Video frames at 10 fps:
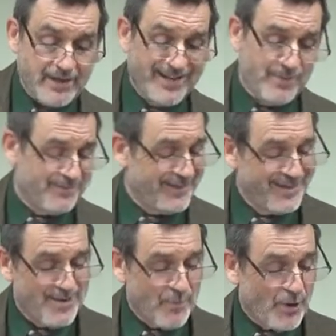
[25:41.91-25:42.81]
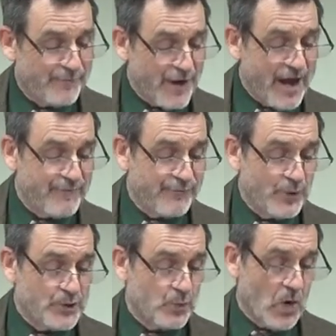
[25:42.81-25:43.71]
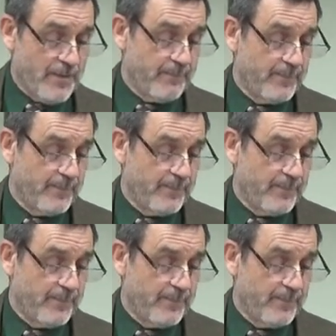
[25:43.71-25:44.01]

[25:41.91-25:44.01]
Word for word: yeah, Mark 5 and verse 1.